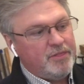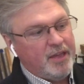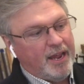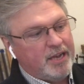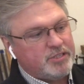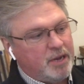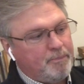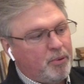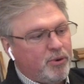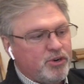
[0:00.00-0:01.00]
that has a
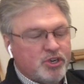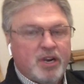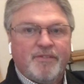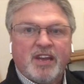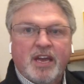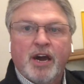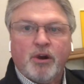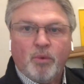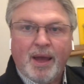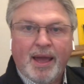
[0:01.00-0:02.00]
portion of it cut
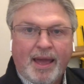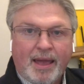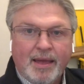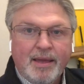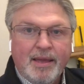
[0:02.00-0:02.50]
away,